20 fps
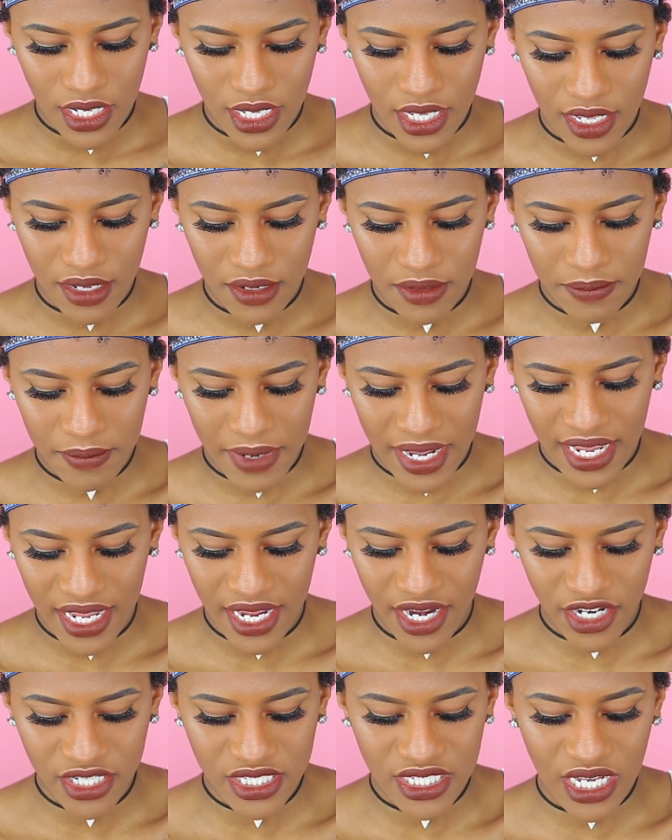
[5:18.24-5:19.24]
in my
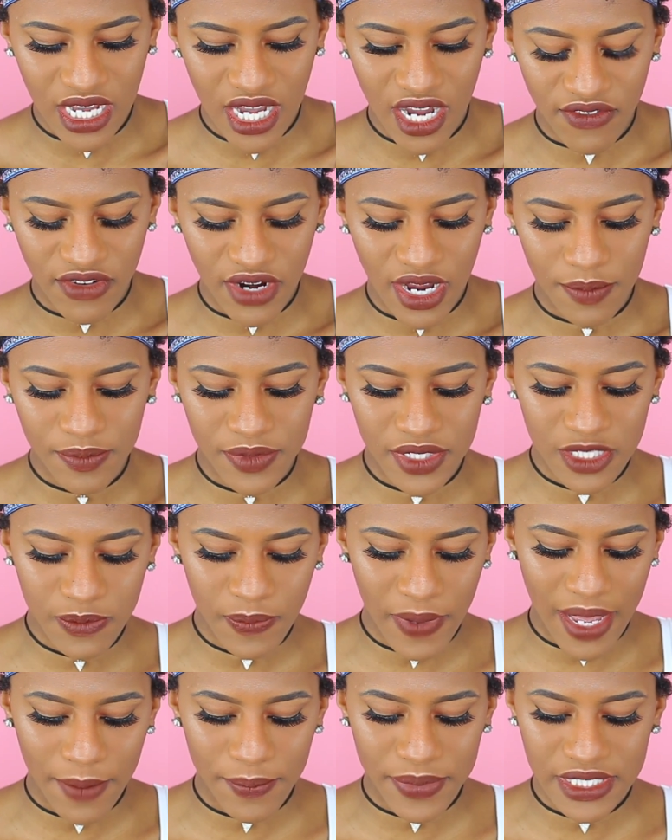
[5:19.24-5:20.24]
hair to cover up the
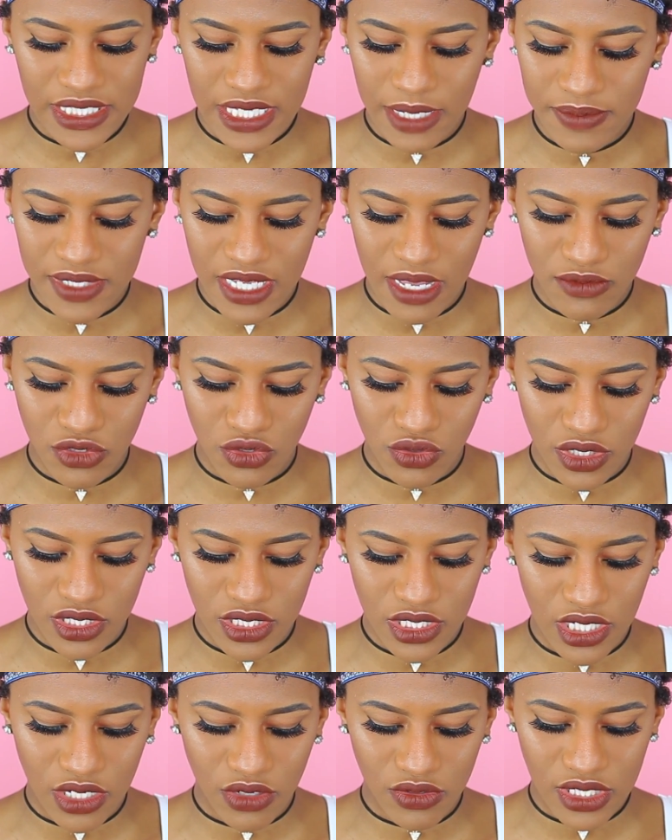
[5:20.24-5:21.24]
spot, but sometimes you can
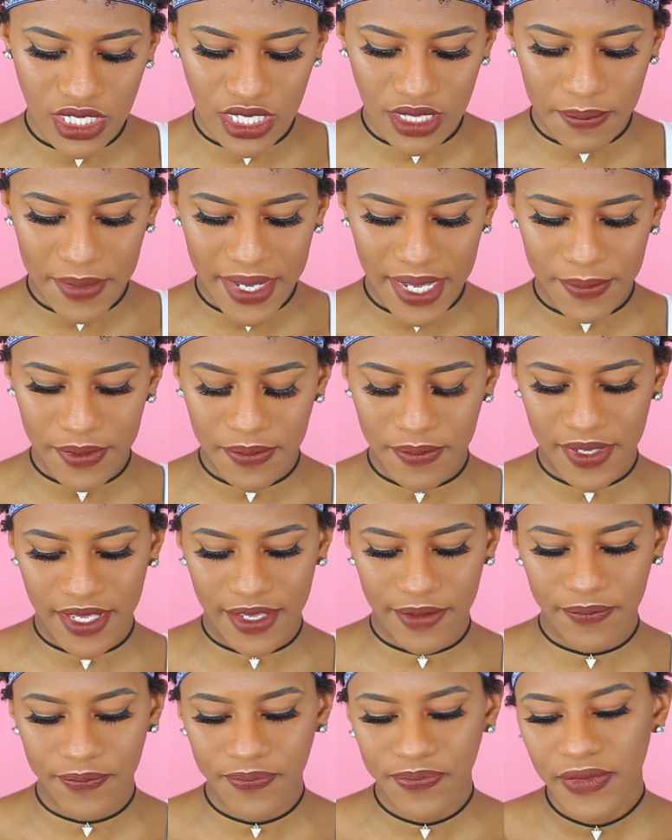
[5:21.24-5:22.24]
still see the bobby
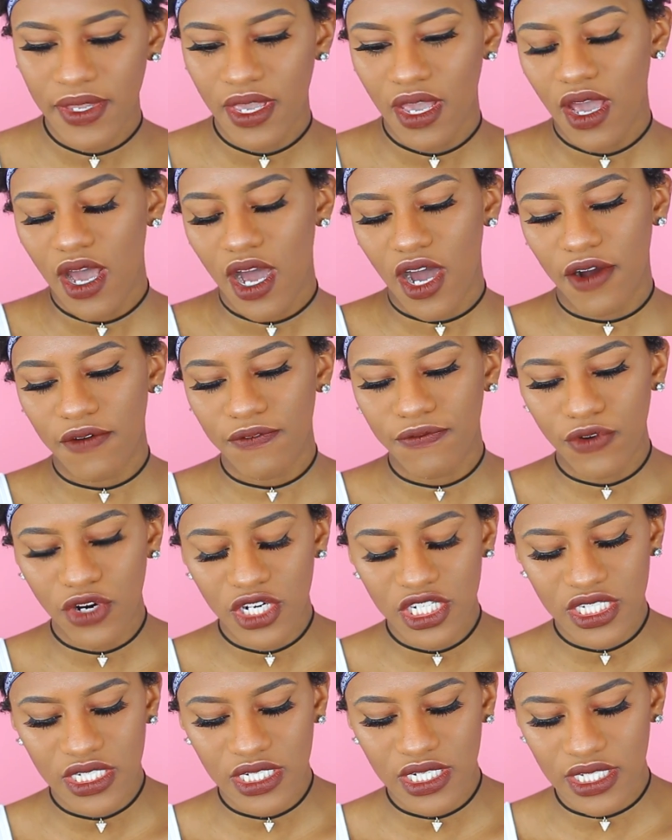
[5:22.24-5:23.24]
pin.
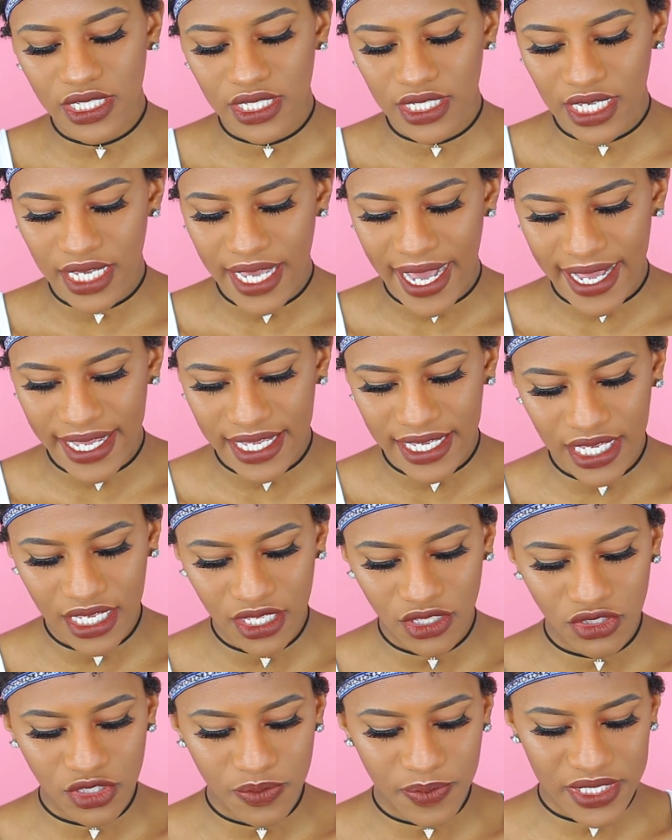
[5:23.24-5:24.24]
Unfortunately, I
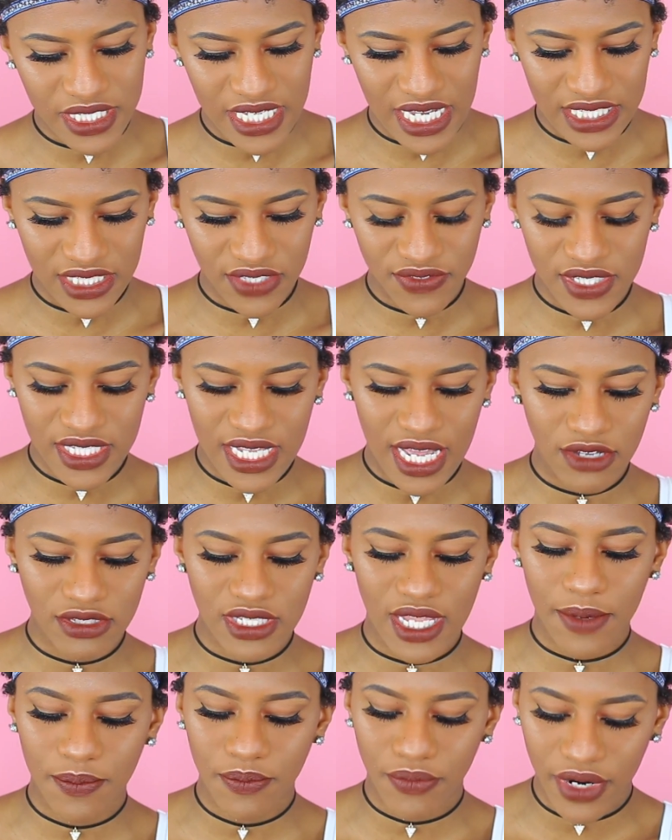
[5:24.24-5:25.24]
can't use protective styles
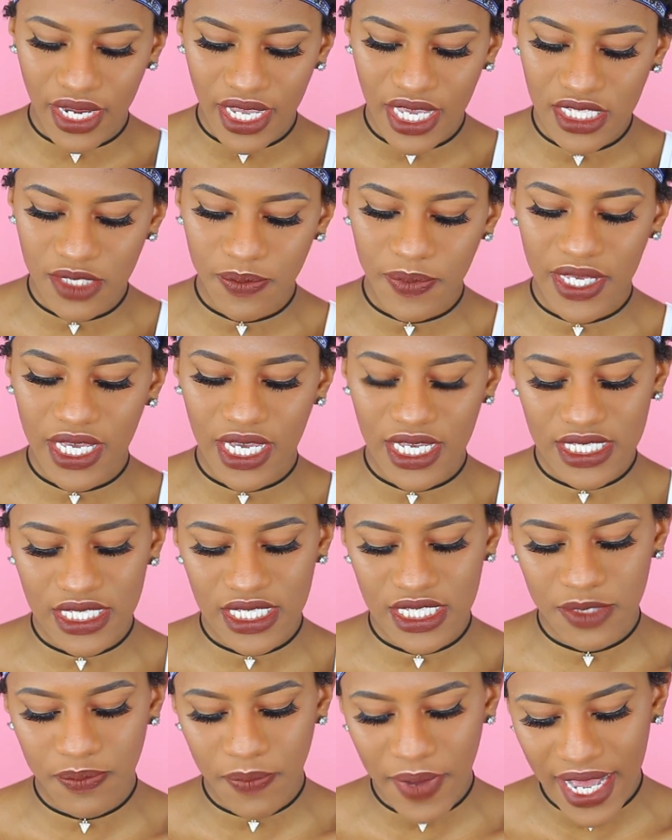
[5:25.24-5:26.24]
like braids because
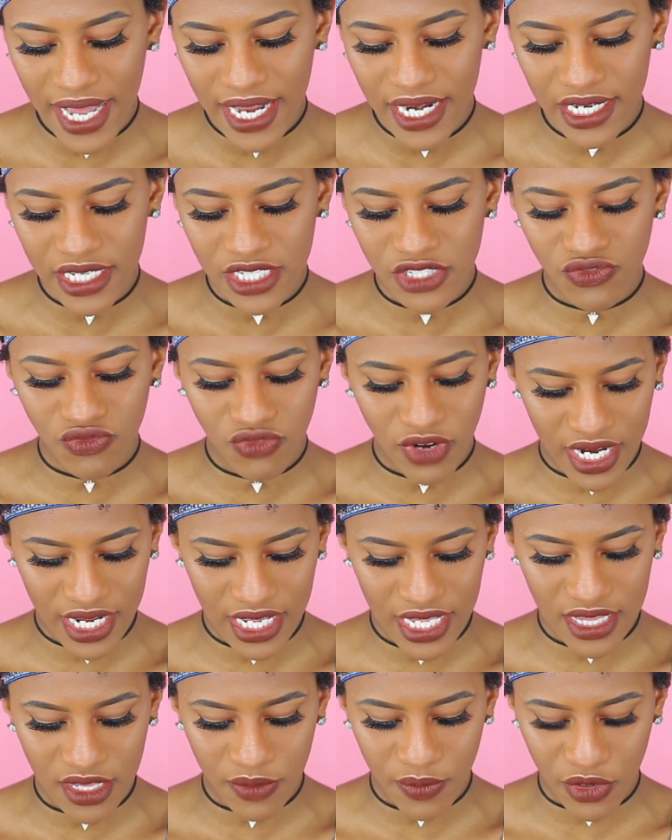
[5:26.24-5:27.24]
the spot is
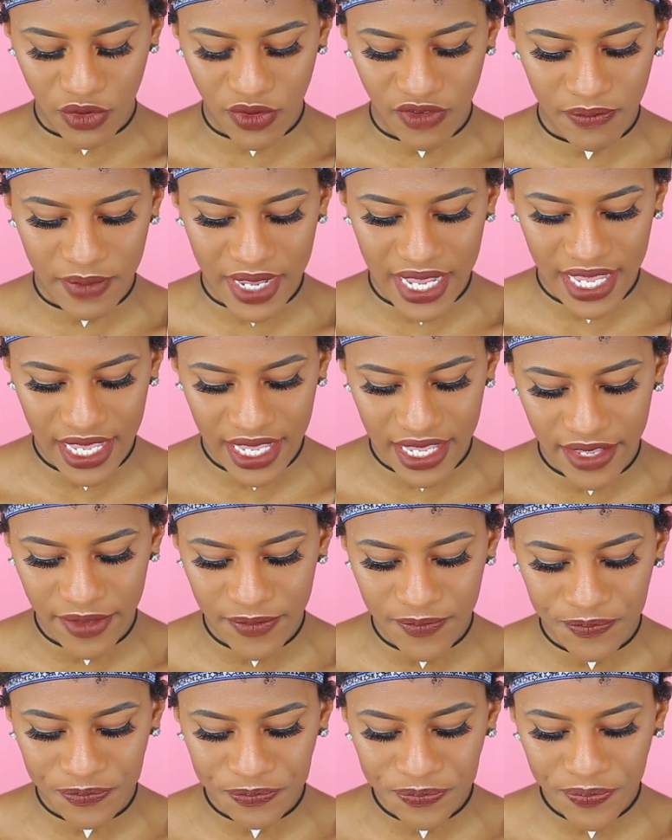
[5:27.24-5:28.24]
right in the middle of my head.